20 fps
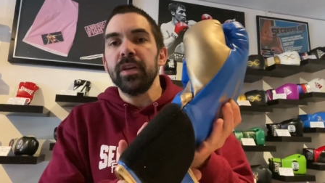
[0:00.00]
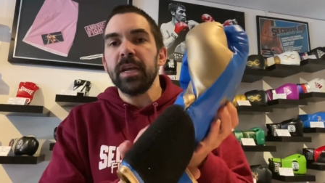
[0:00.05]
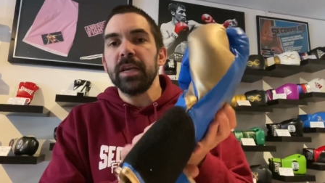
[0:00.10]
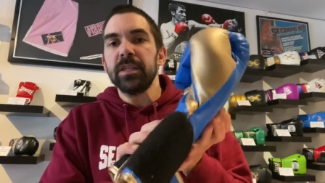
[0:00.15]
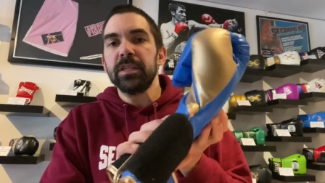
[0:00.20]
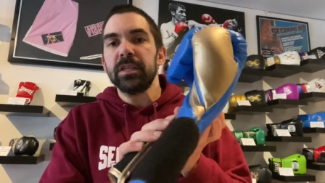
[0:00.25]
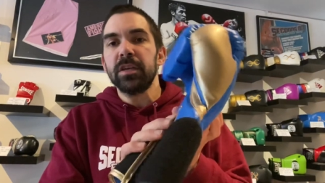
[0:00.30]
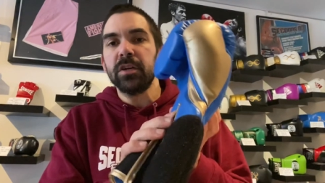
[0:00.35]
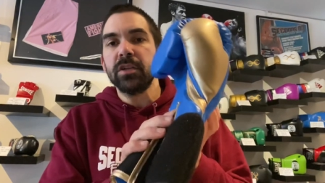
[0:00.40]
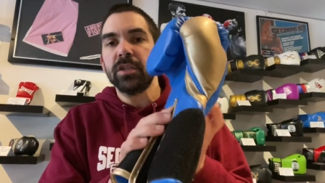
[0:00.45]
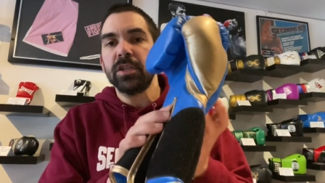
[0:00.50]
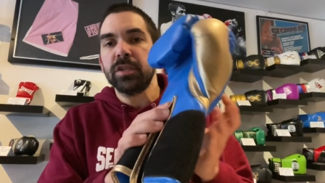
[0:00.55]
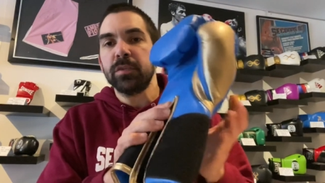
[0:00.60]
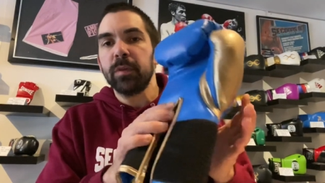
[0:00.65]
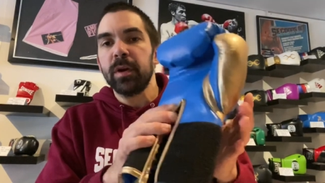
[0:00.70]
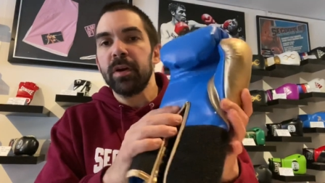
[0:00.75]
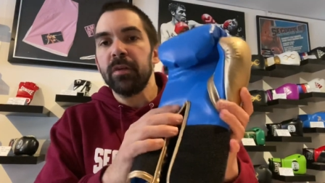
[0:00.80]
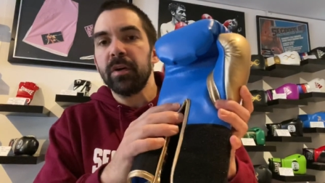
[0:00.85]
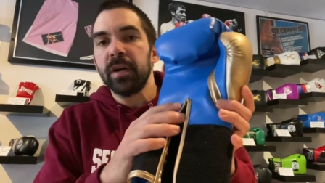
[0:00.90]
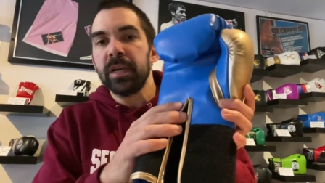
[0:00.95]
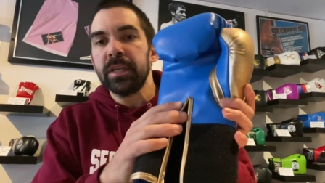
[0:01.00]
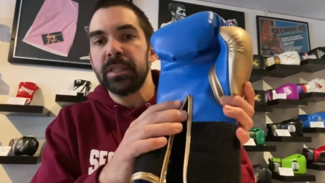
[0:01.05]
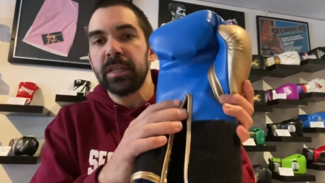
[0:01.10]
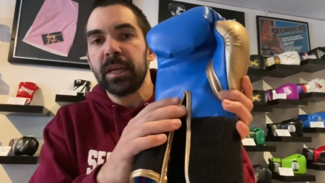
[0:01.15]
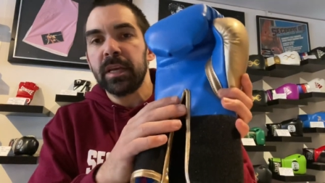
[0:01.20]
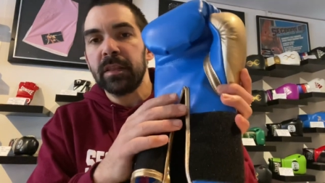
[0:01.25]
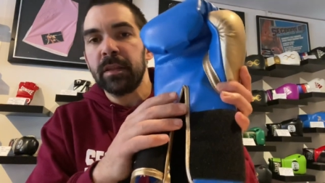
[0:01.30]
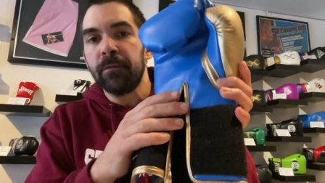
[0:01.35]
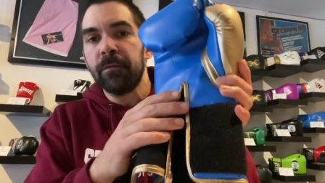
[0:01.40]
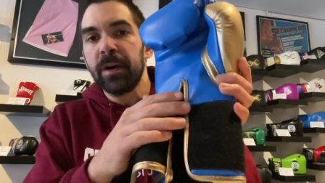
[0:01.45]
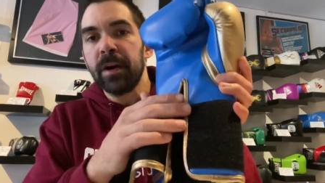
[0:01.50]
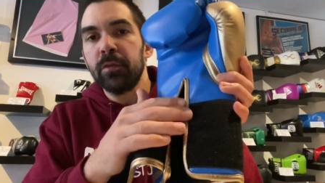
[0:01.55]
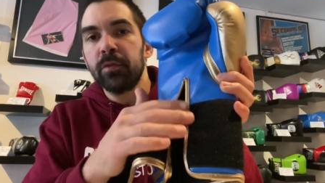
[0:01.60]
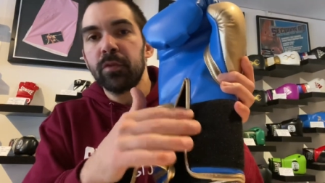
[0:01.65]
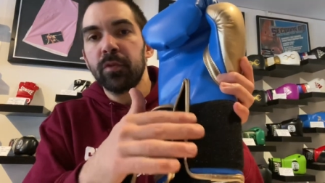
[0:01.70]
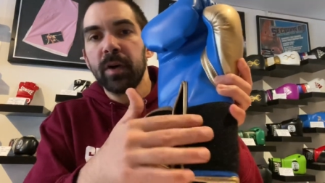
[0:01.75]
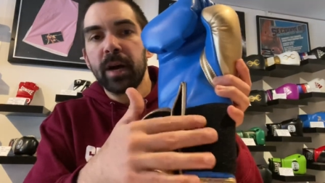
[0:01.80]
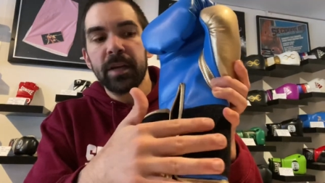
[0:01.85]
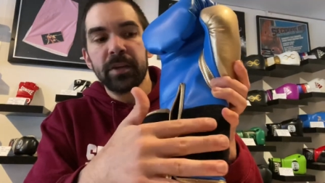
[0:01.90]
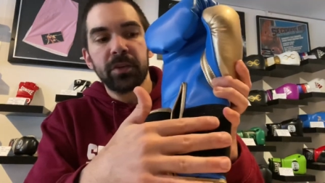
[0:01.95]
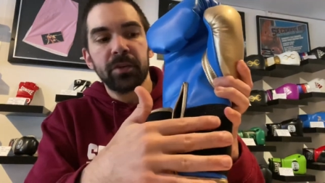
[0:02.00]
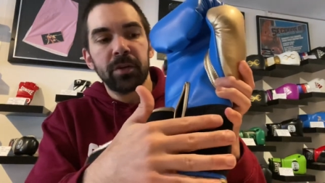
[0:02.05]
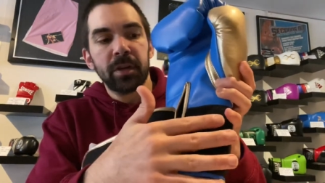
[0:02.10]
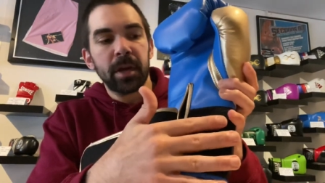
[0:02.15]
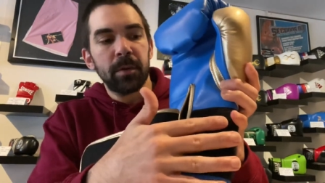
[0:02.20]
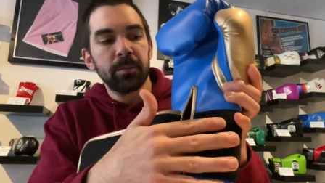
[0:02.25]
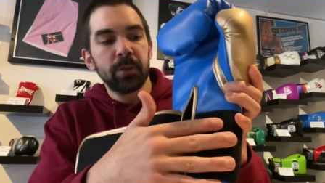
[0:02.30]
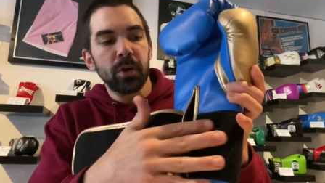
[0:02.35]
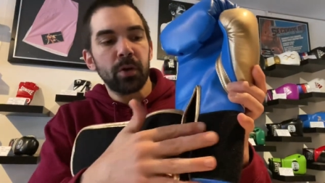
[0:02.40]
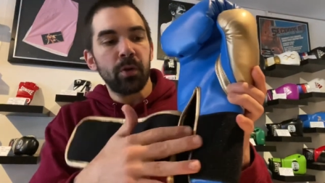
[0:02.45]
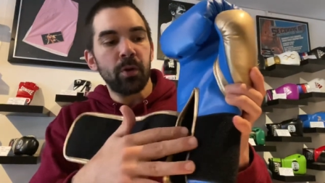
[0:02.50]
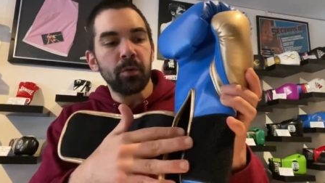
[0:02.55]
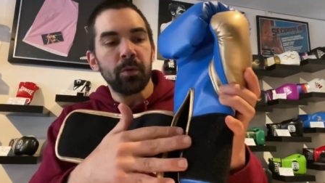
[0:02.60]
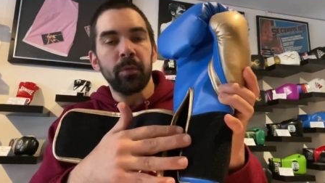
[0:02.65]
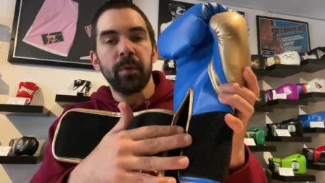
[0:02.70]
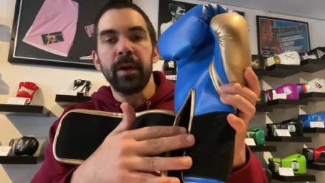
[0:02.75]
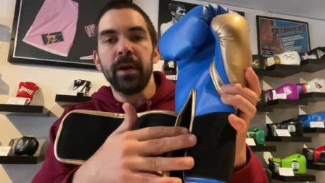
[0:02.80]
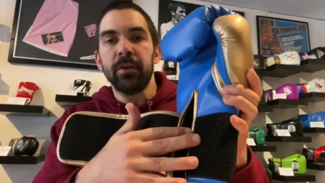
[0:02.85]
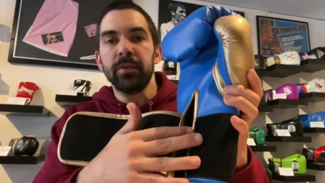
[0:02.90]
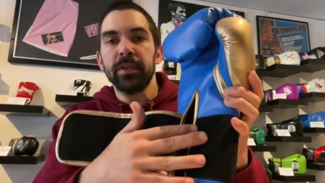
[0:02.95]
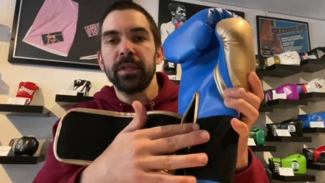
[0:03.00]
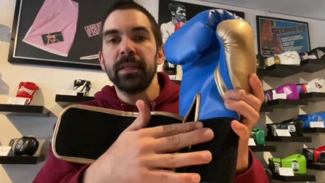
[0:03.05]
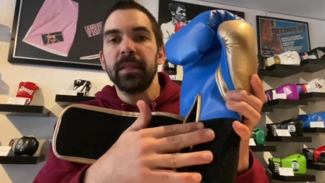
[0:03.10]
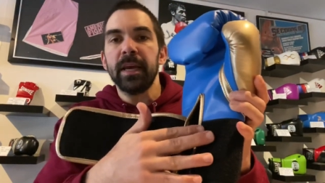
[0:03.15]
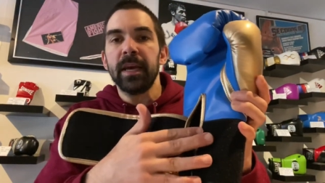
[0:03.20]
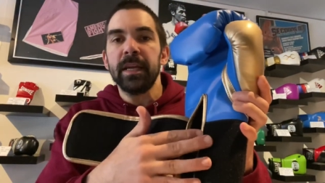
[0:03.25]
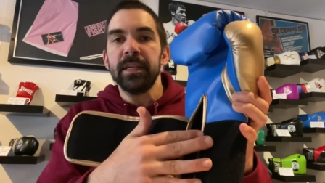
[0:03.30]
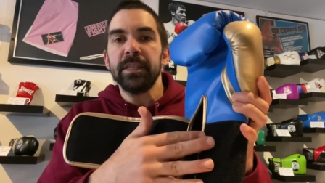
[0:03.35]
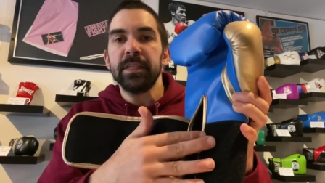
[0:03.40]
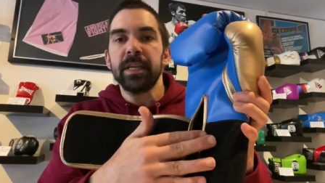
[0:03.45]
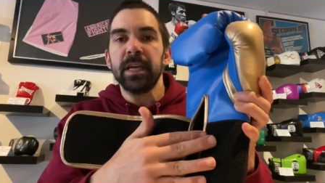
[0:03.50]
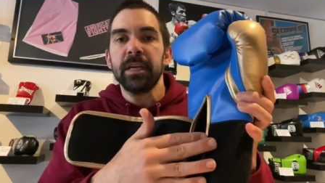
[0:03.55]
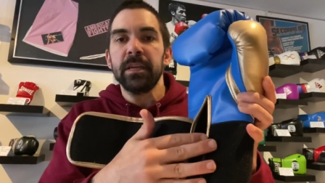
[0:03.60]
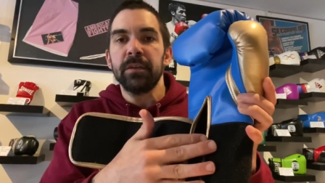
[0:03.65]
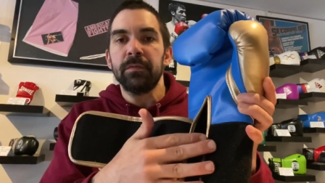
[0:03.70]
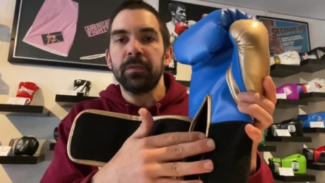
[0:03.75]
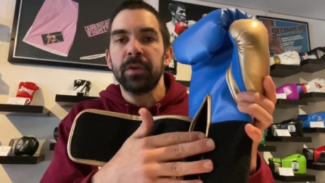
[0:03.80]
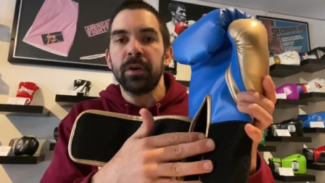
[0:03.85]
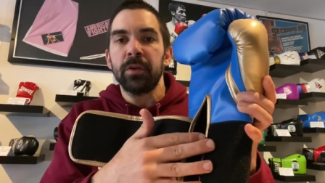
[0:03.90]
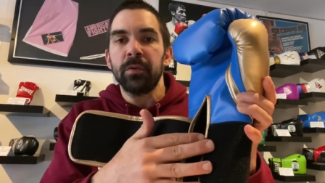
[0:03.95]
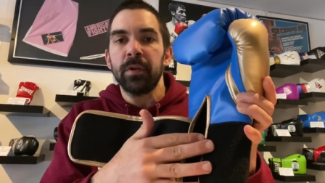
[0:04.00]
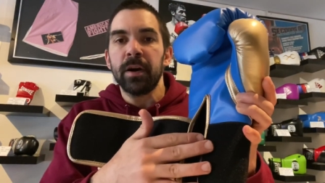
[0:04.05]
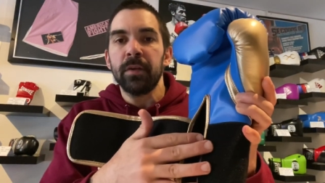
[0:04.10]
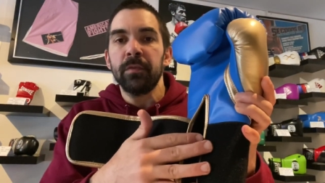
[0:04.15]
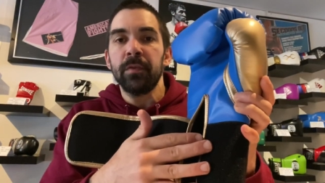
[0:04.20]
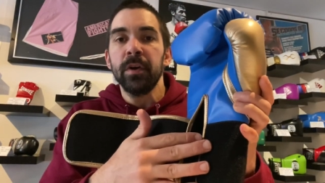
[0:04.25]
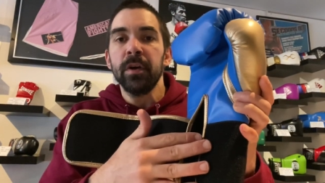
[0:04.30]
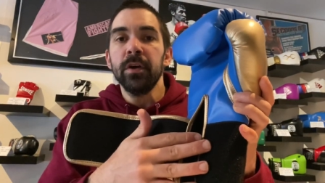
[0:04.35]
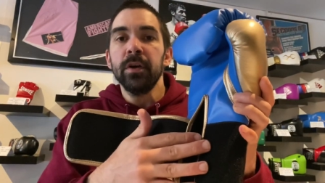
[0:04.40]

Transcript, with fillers: nice touch as well is that the Velcro actually comes all the way onto the inside of the glove.